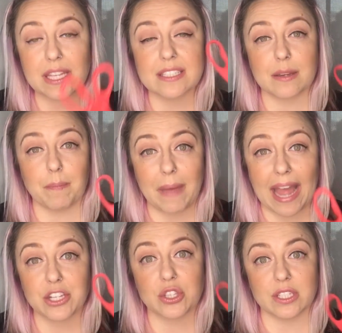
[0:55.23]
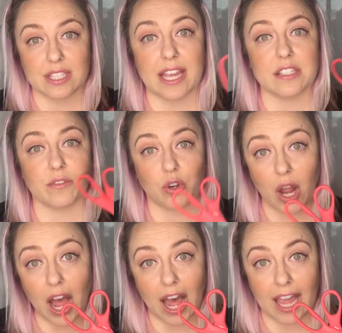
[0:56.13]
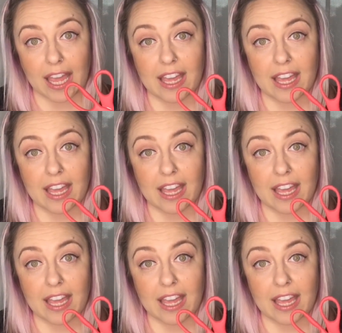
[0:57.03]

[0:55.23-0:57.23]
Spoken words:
these to match the size of your eye,